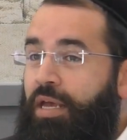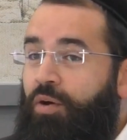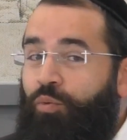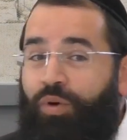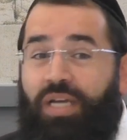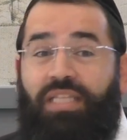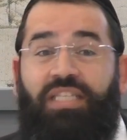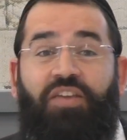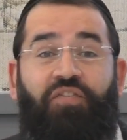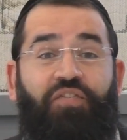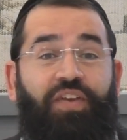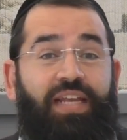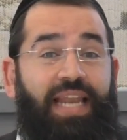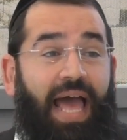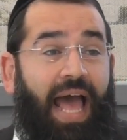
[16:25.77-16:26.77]
With
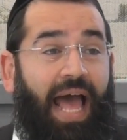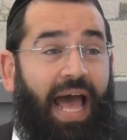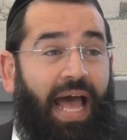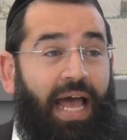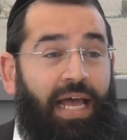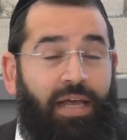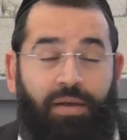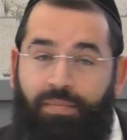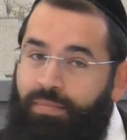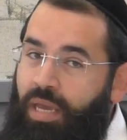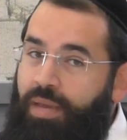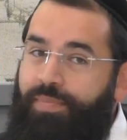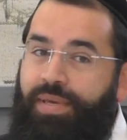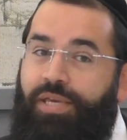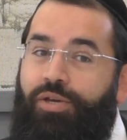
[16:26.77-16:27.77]
tefillah,
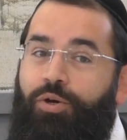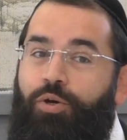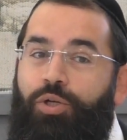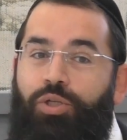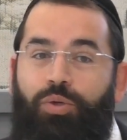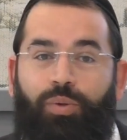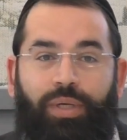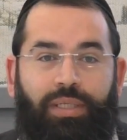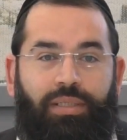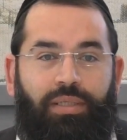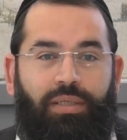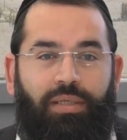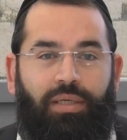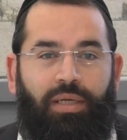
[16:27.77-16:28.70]
maybe you could do it.